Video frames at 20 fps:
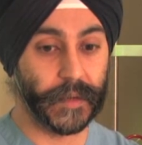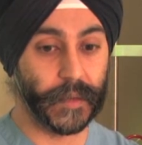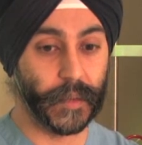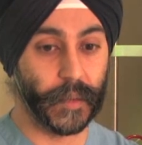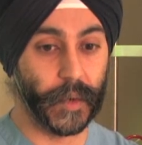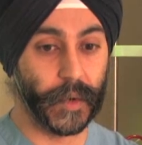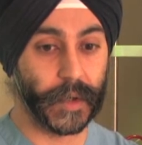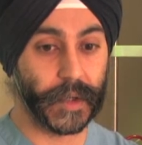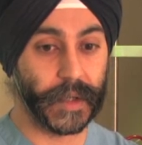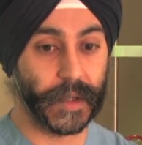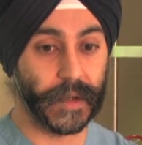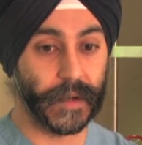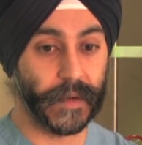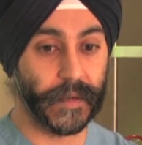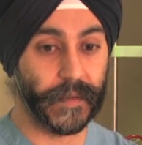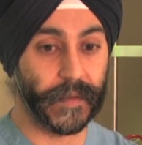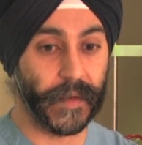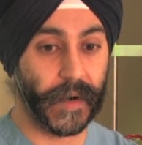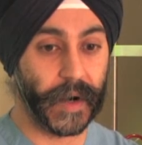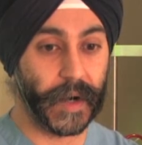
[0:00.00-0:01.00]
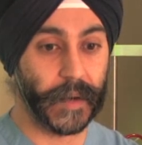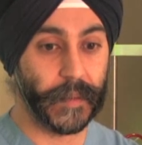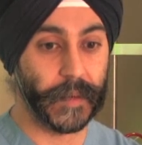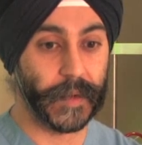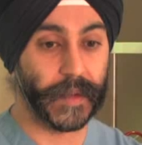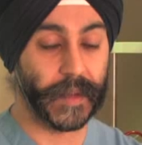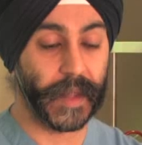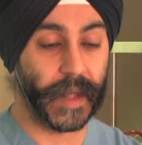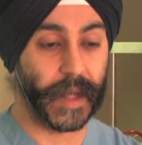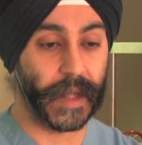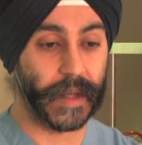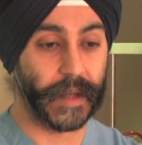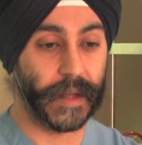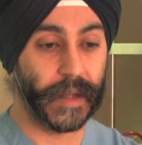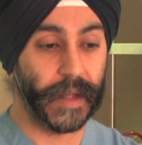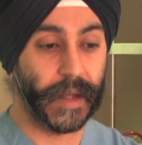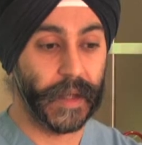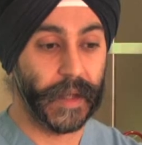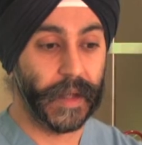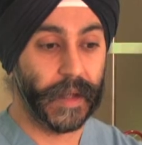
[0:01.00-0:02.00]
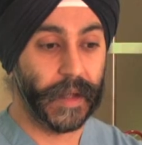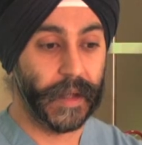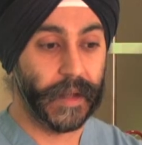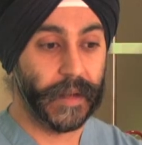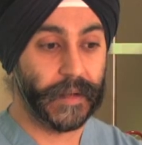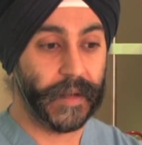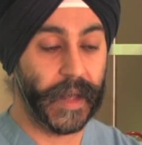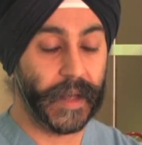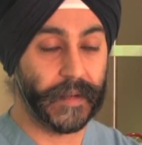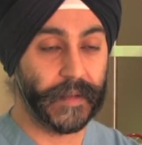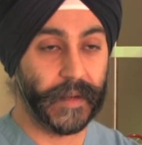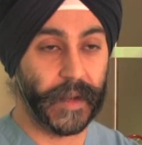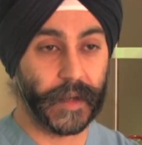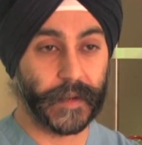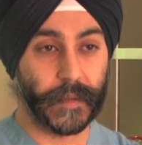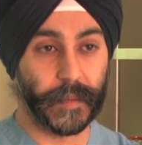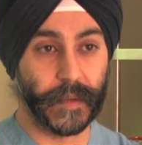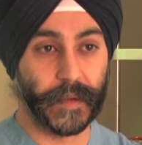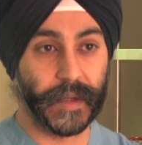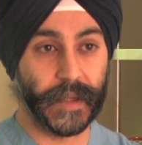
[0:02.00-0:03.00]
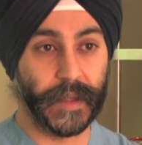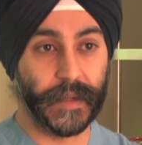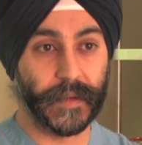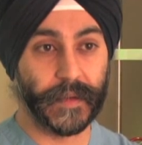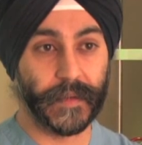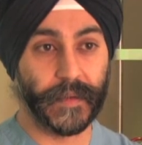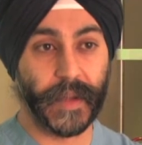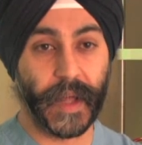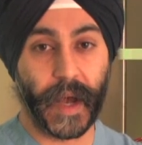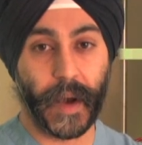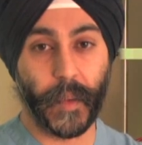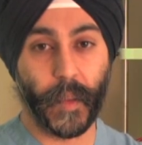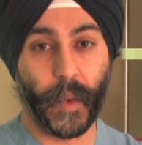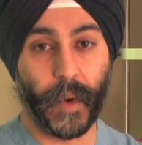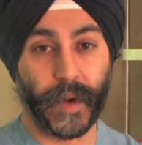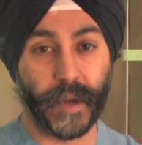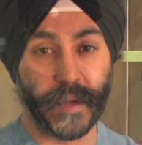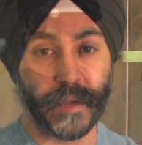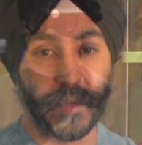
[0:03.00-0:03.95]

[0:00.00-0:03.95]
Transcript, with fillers: to work in an environment that takes the expertise of not one